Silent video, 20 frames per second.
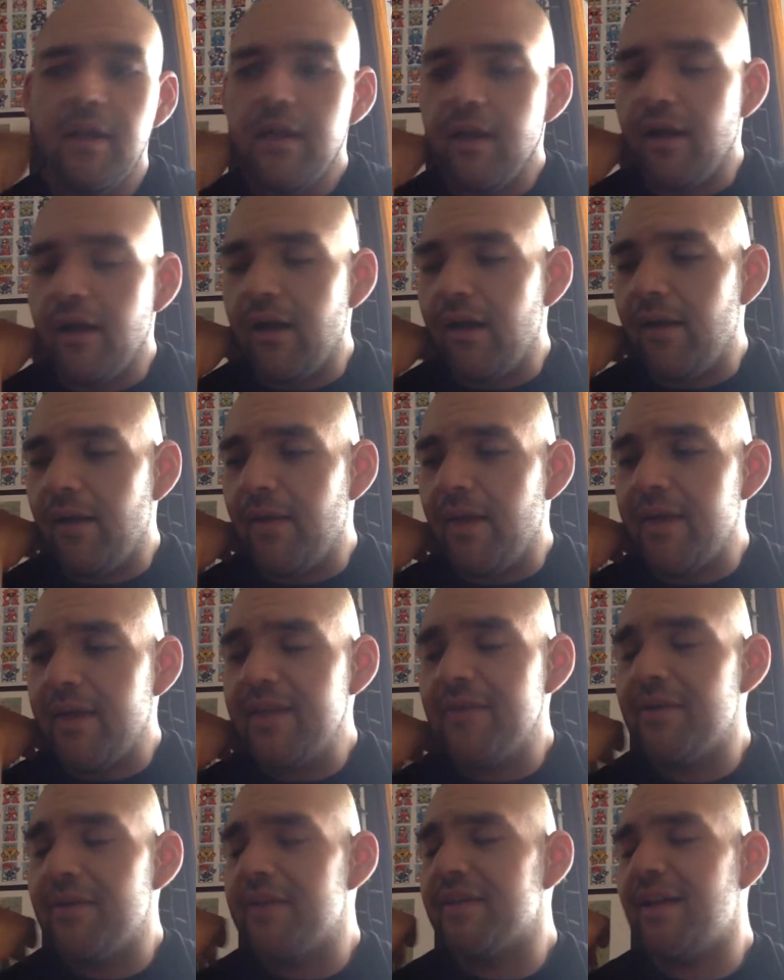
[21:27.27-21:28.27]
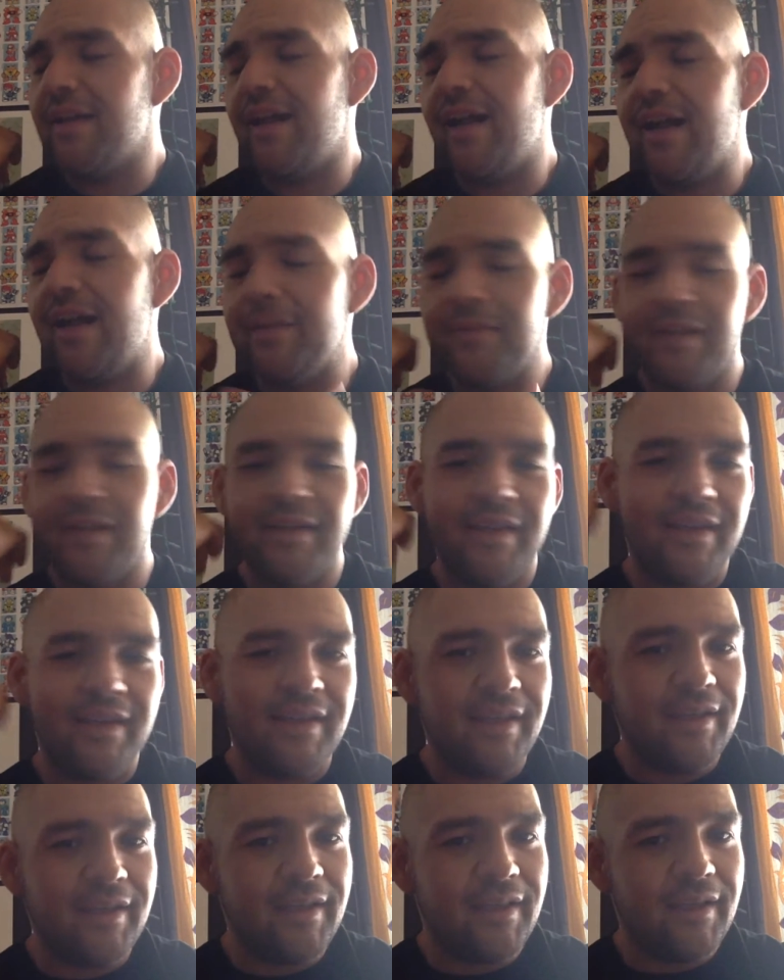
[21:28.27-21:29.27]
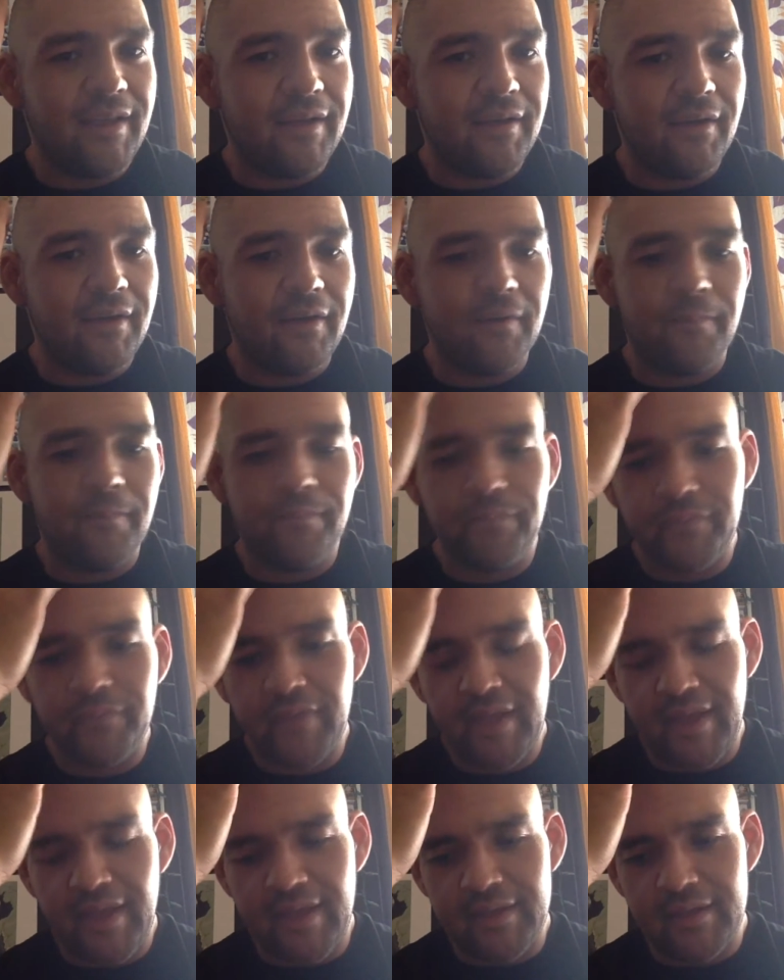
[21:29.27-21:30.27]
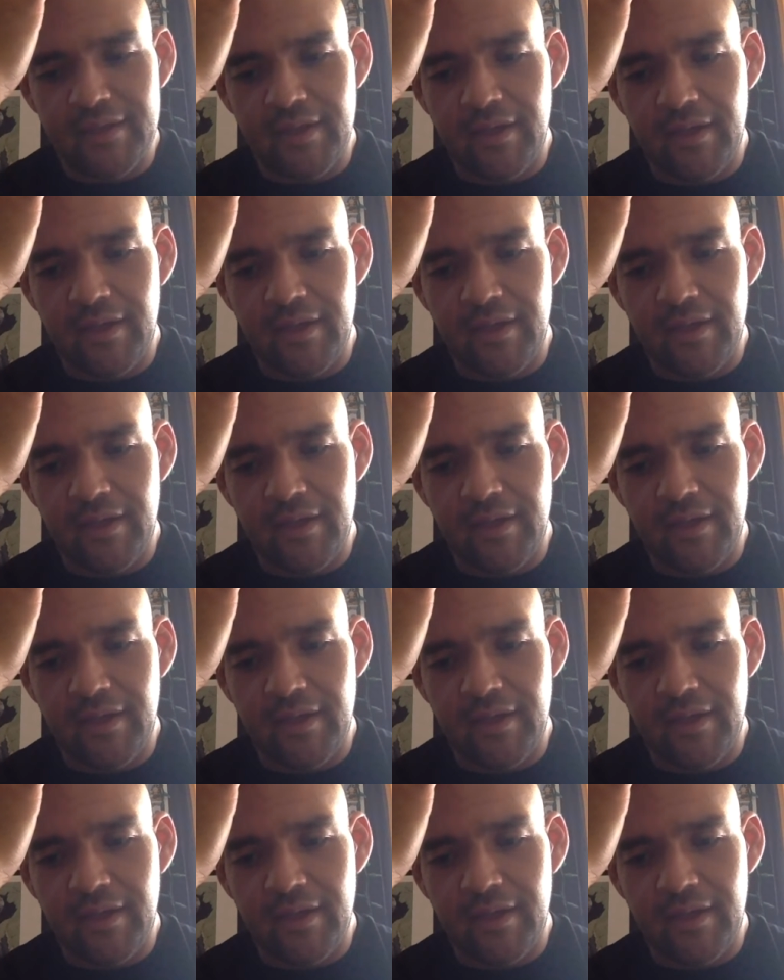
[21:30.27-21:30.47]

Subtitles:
Anyways, I'm not getting any younger, and